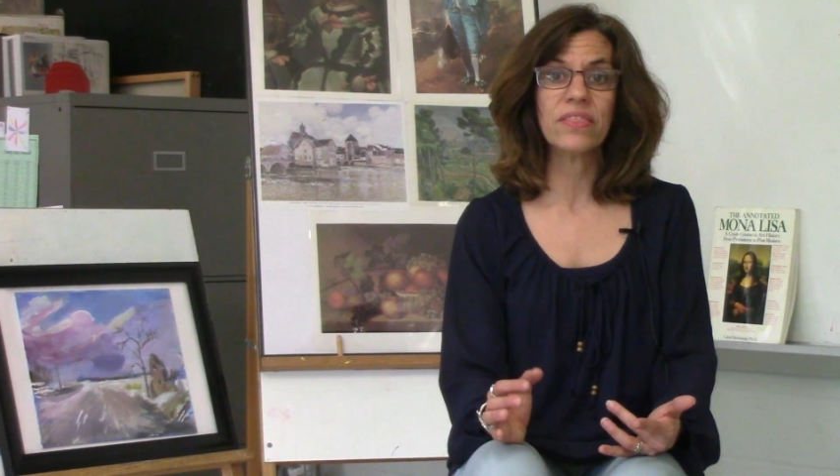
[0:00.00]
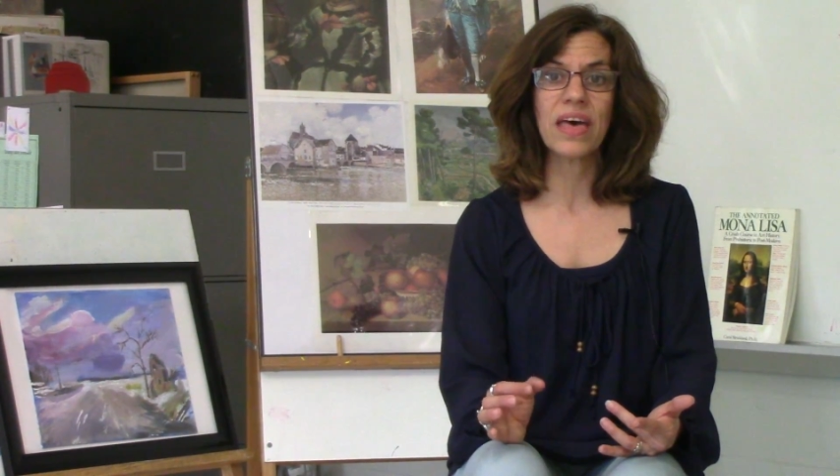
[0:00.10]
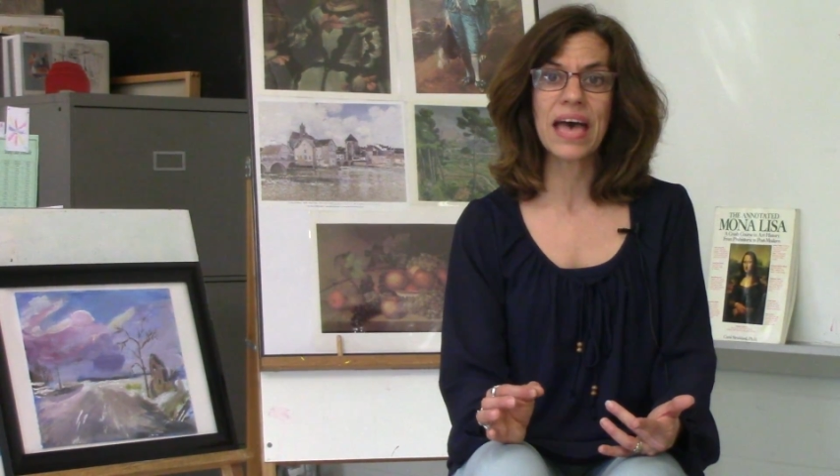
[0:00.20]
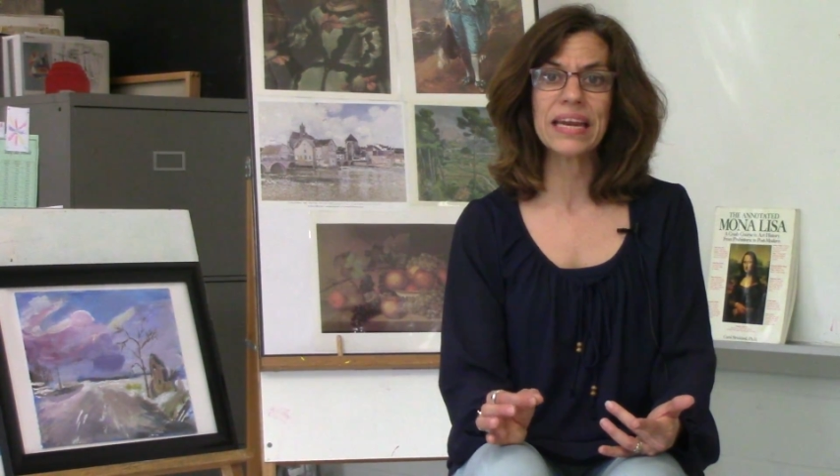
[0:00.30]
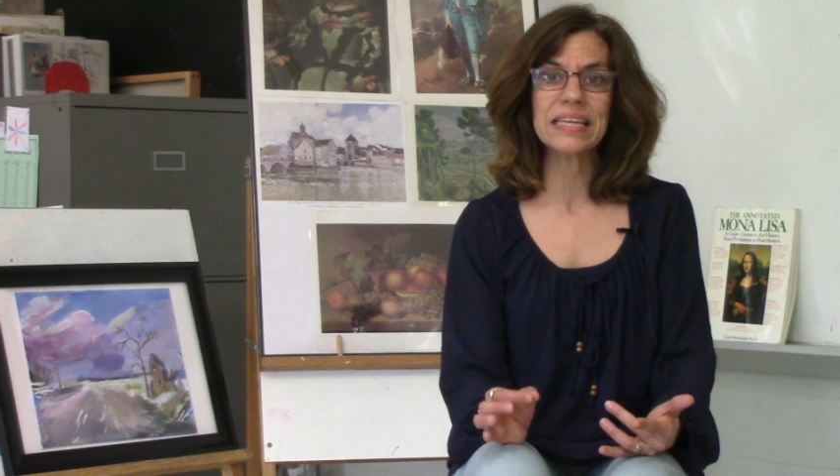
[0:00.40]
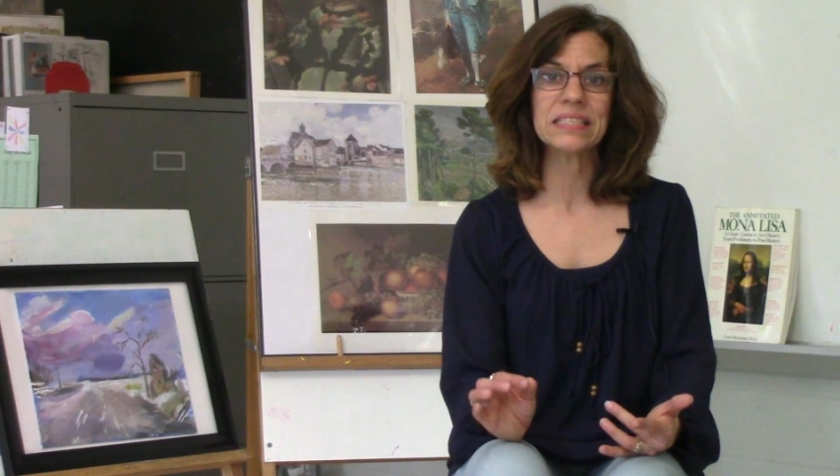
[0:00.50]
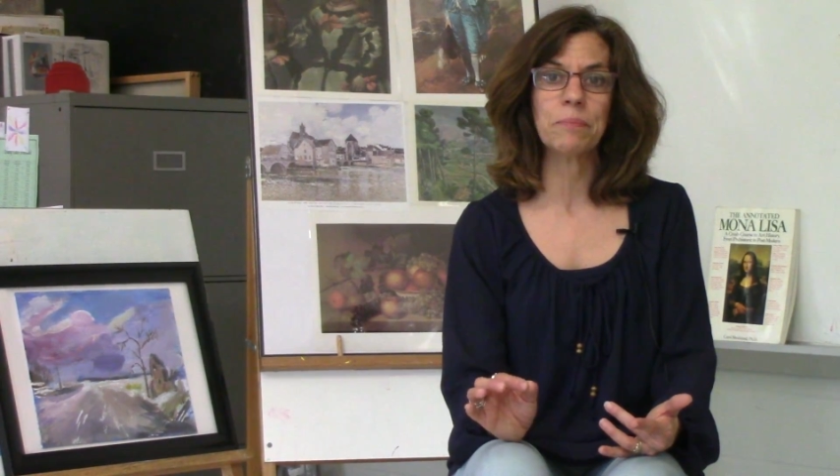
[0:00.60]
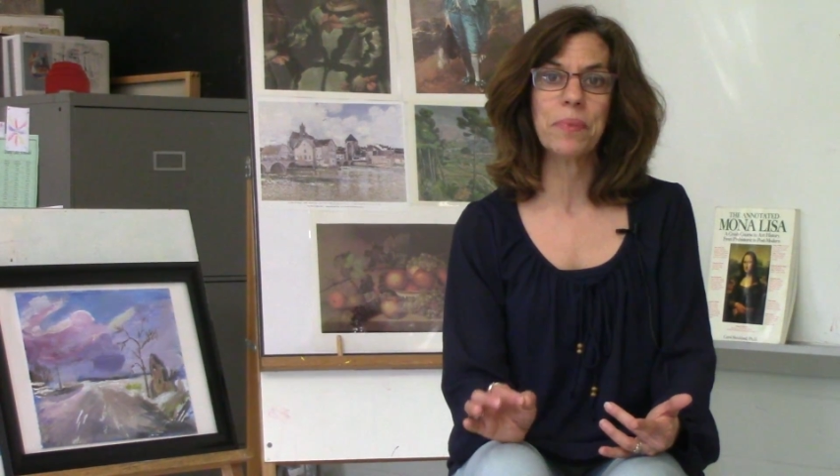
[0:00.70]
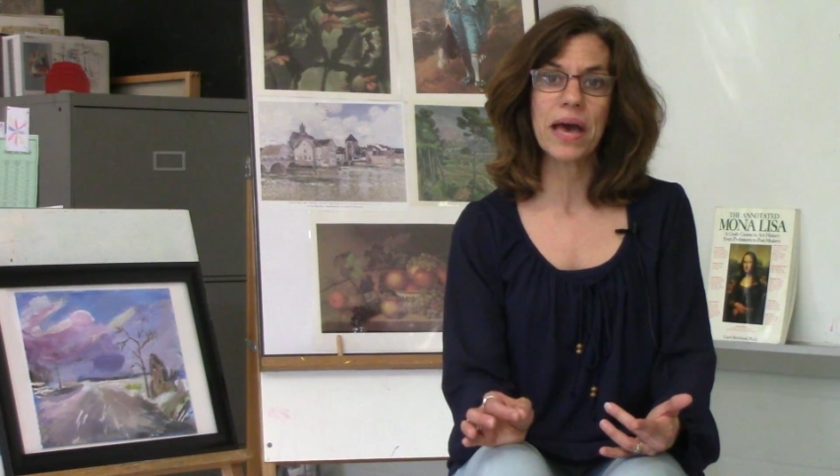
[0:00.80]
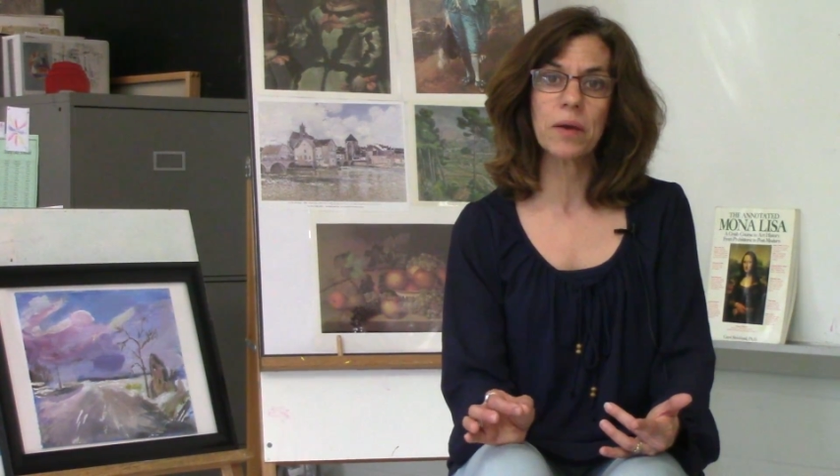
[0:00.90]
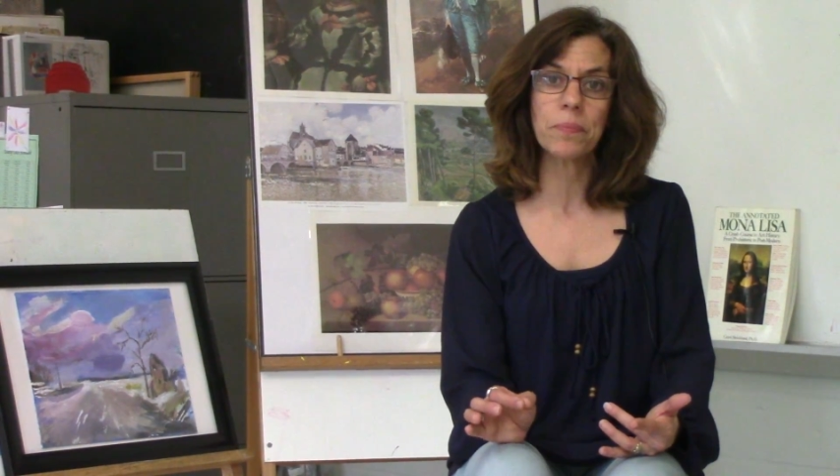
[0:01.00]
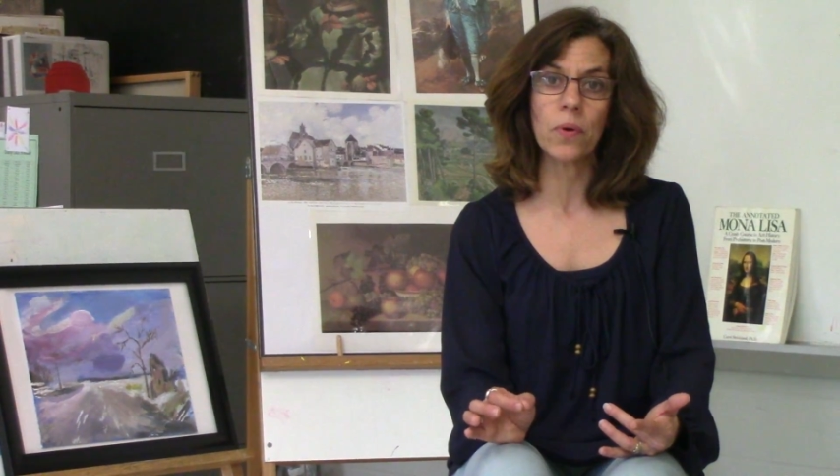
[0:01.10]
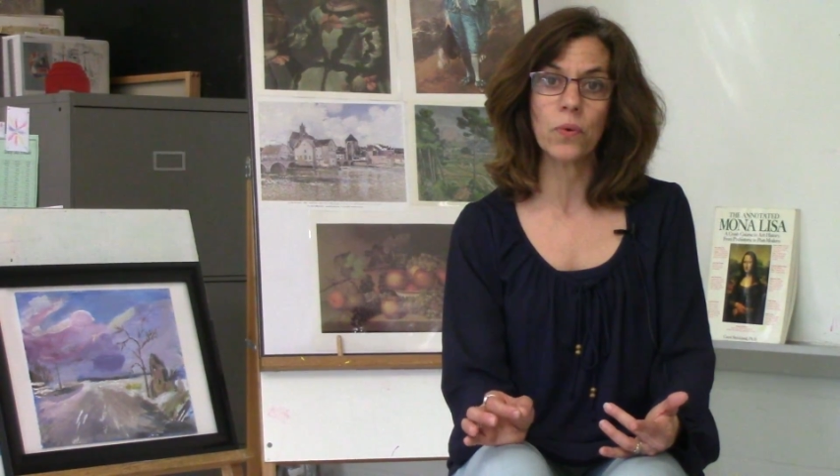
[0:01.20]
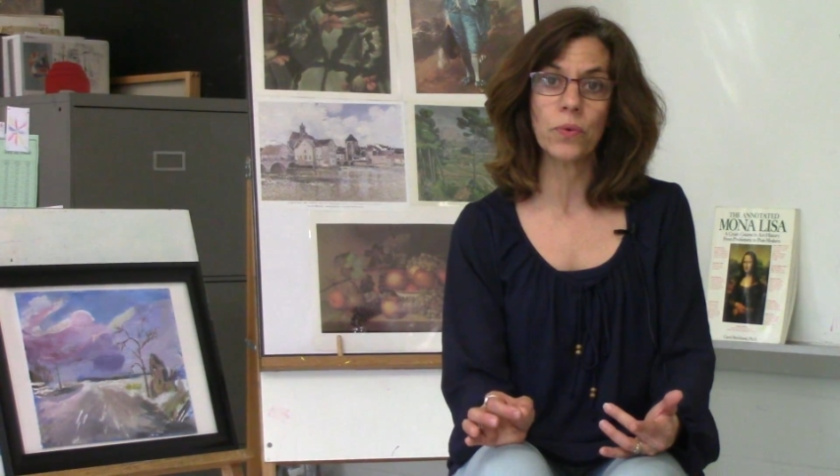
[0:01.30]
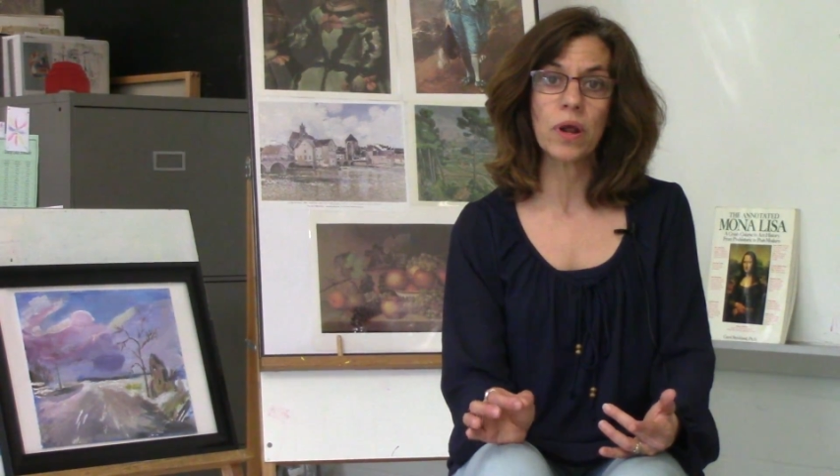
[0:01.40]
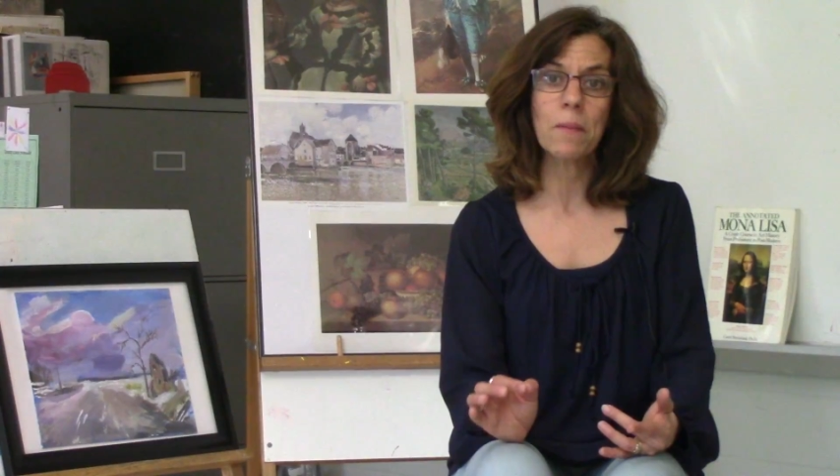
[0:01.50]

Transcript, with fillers: that is the backbone,